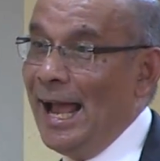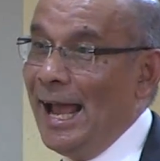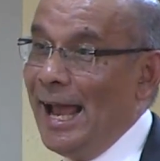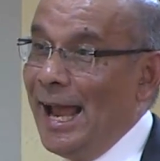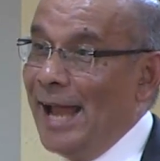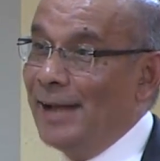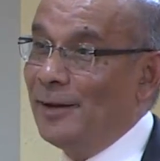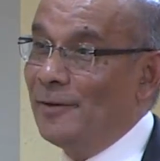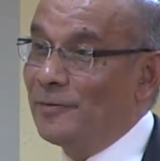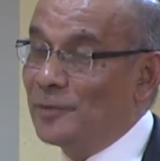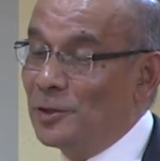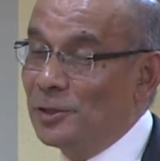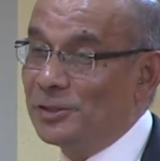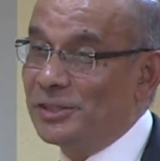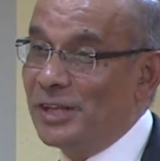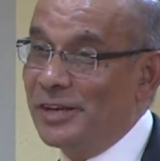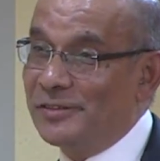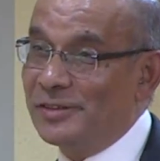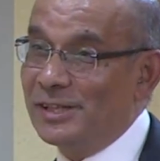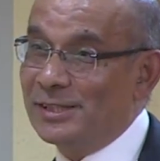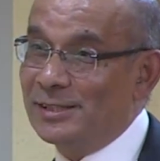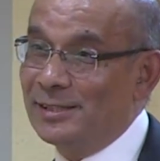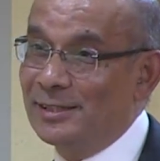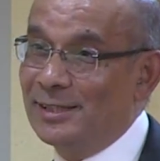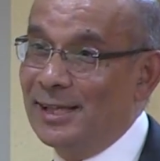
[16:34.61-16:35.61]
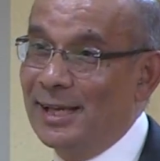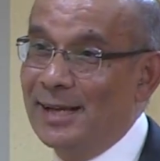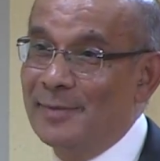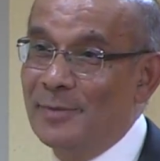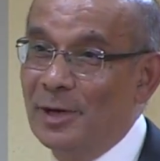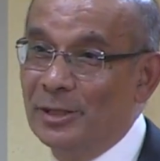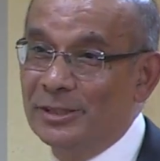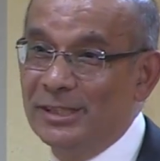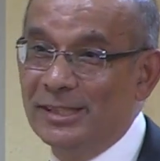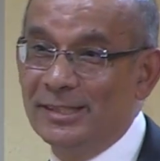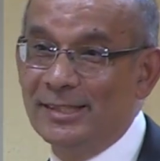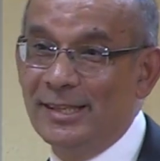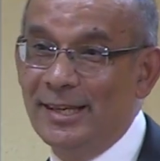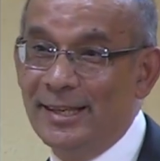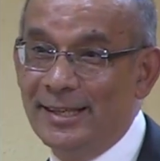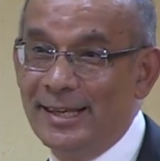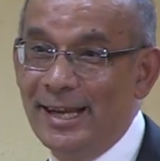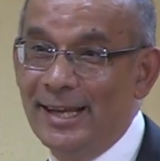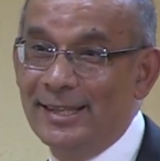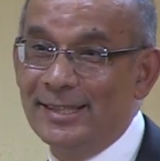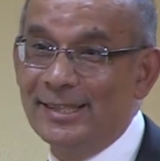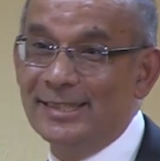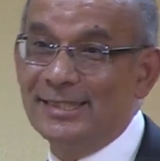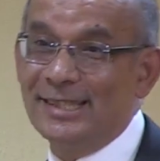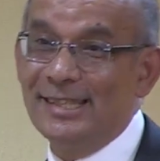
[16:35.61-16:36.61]
And of course, the interesting thing about these
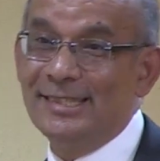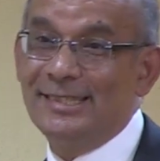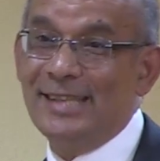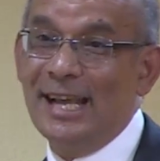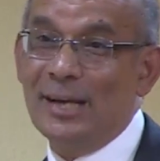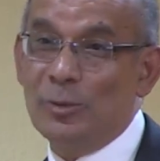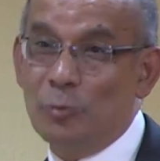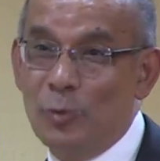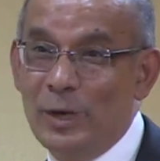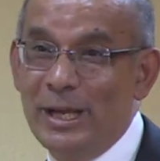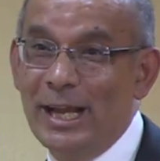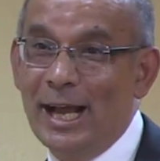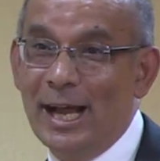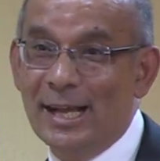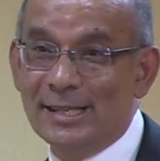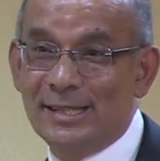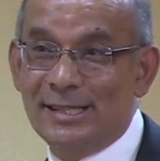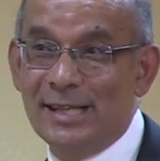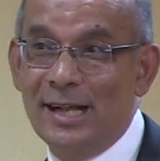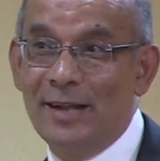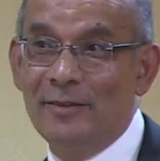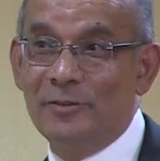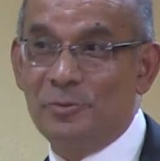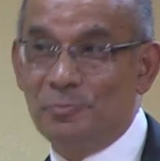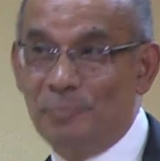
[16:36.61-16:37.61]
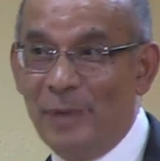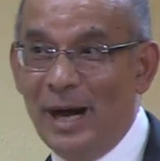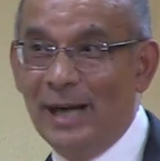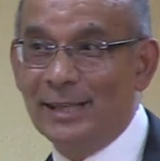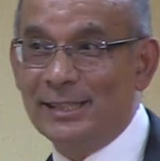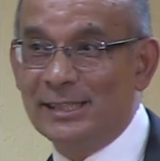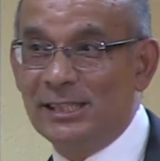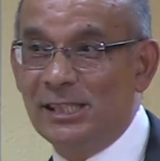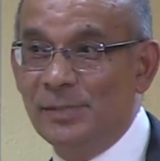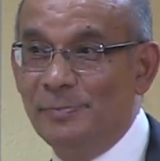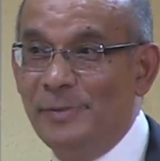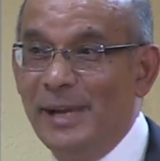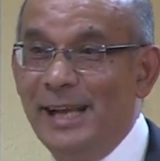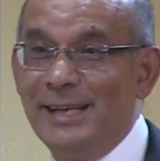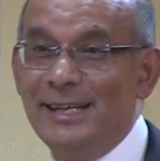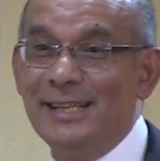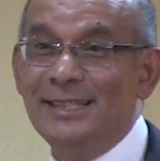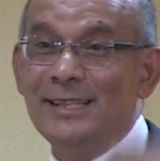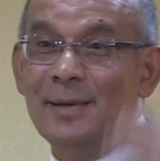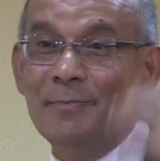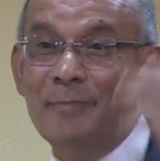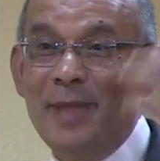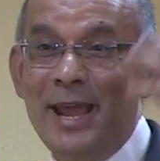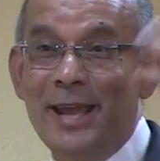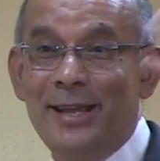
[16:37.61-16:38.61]
indicators is that we ourselves participate in
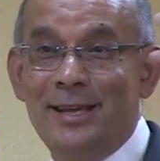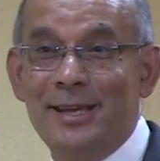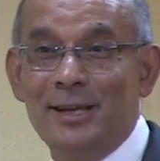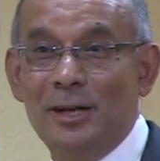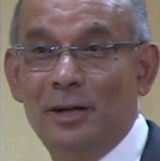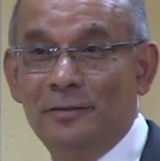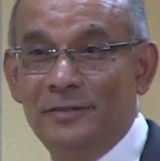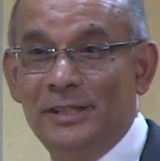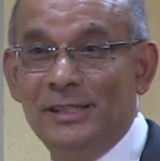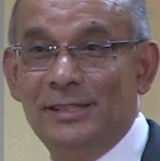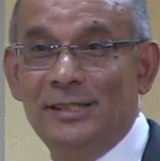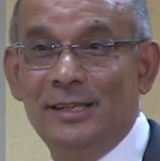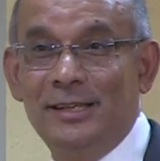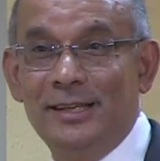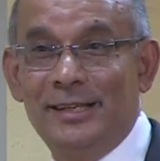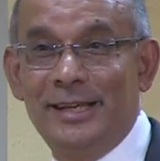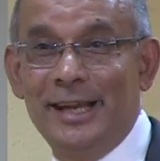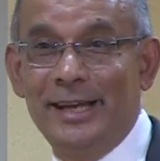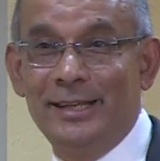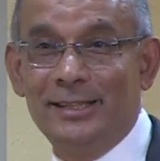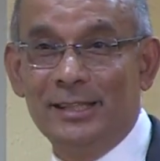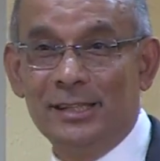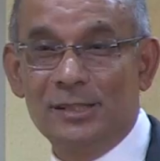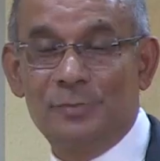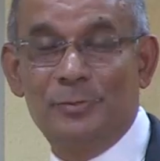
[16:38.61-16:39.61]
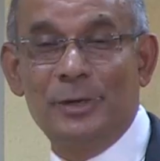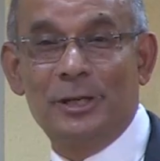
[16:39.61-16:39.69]
the making of these indicators,